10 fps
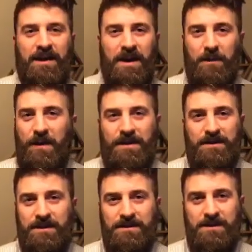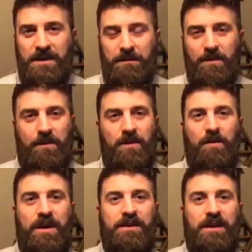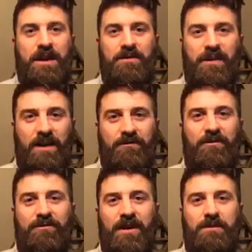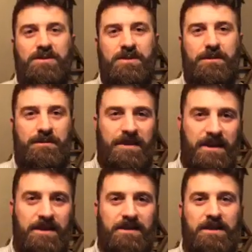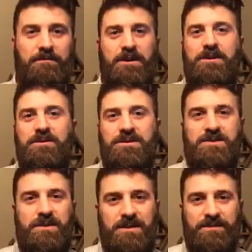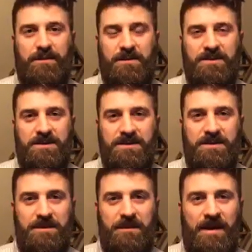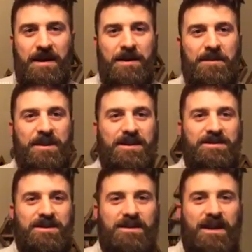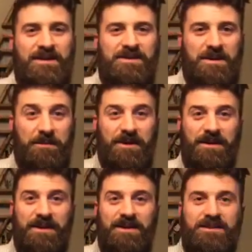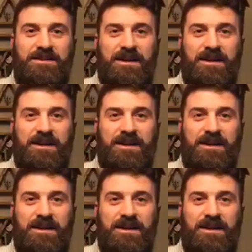Chiropractic is the #1 way that I have ever found to immediately reduce stress from a system, because it has the ability to